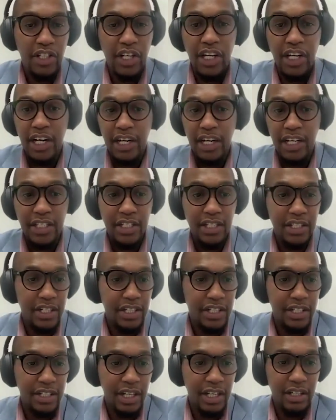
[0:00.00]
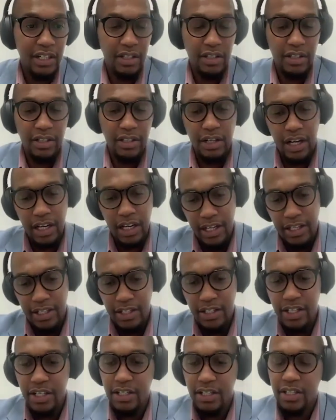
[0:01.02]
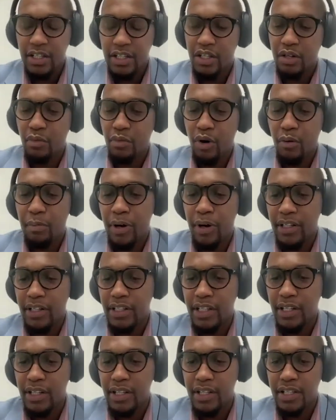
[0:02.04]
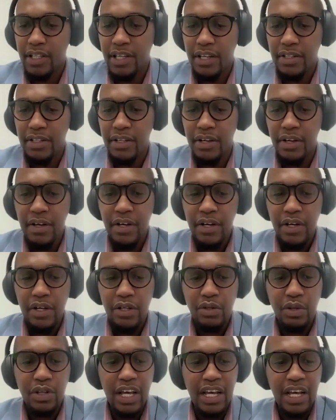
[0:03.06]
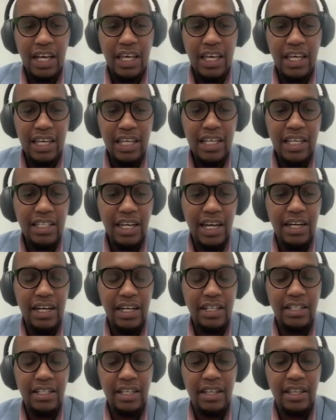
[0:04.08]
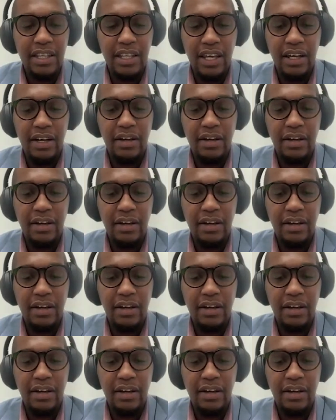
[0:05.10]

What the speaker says: generators and I guess the system operator in this case. So there are key tenets in